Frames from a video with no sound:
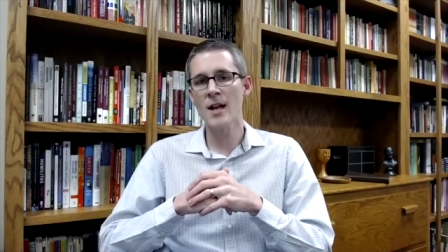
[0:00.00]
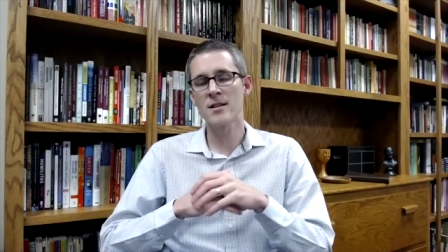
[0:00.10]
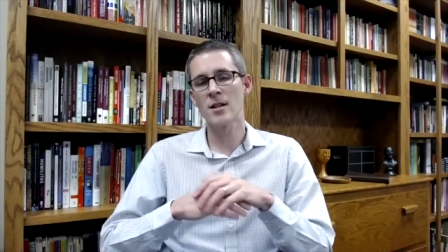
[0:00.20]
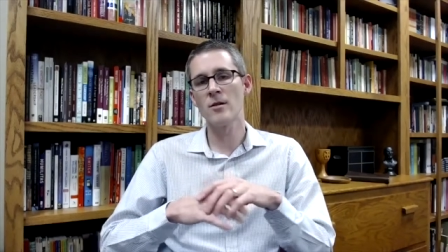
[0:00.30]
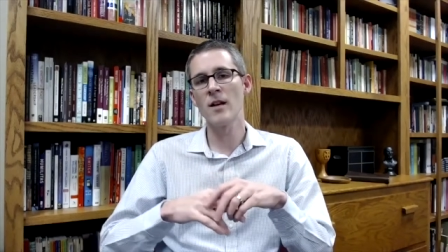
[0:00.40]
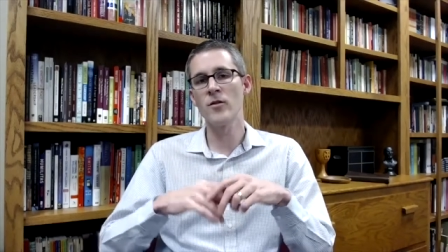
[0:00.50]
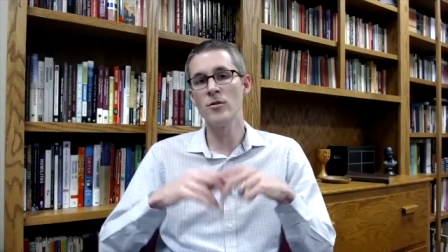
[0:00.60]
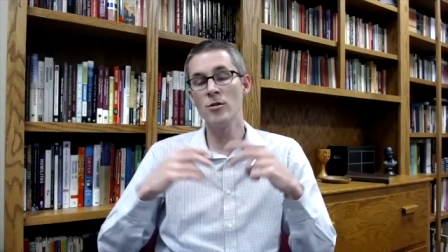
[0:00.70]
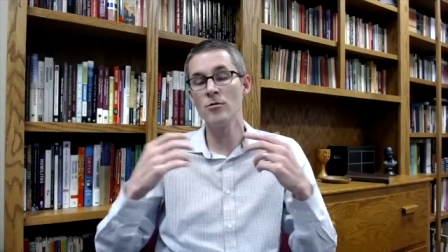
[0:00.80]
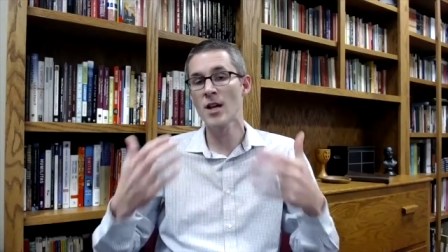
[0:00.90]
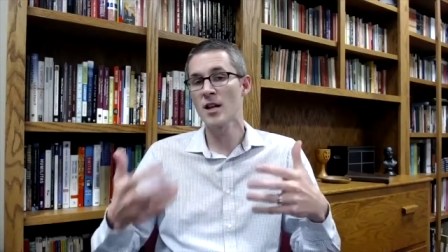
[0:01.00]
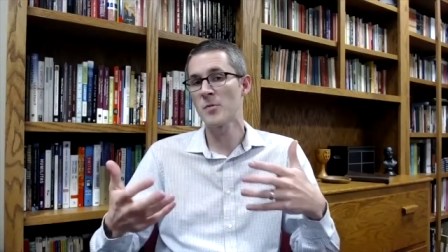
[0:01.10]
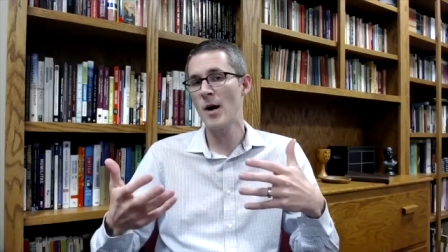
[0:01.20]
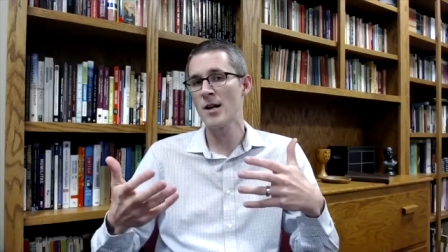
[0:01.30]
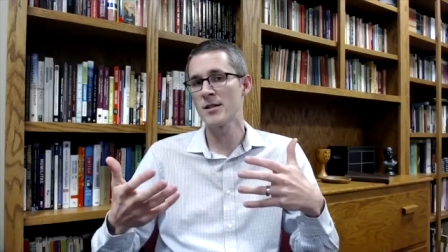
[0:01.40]
So if you do test
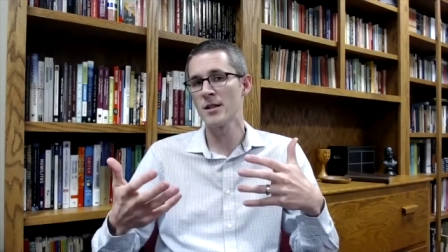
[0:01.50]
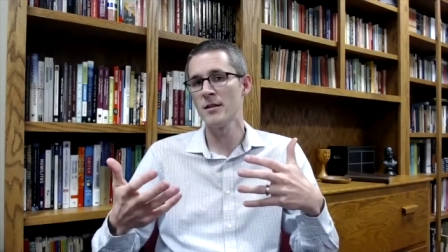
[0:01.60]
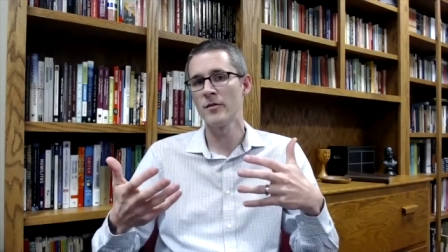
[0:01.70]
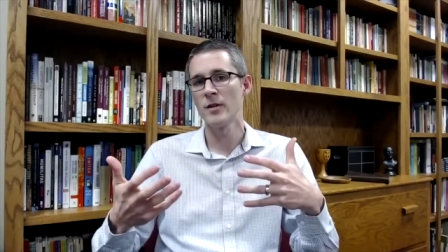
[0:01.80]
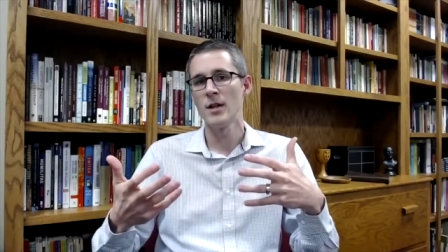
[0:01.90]
positive,